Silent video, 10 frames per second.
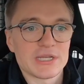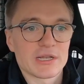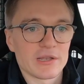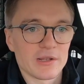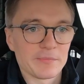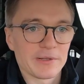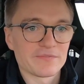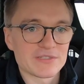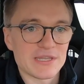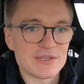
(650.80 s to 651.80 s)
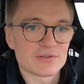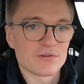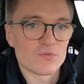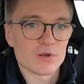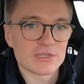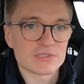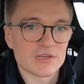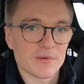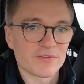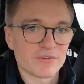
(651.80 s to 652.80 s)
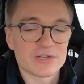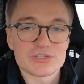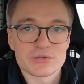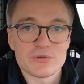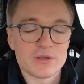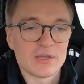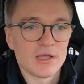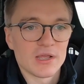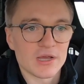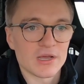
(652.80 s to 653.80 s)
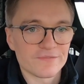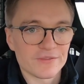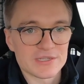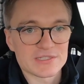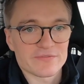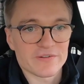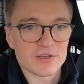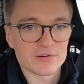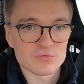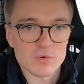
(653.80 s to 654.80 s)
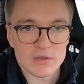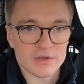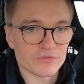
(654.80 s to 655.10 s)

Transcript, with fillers: year and a little bit of a teaser of what is coming very soon uh, for this Defender as well.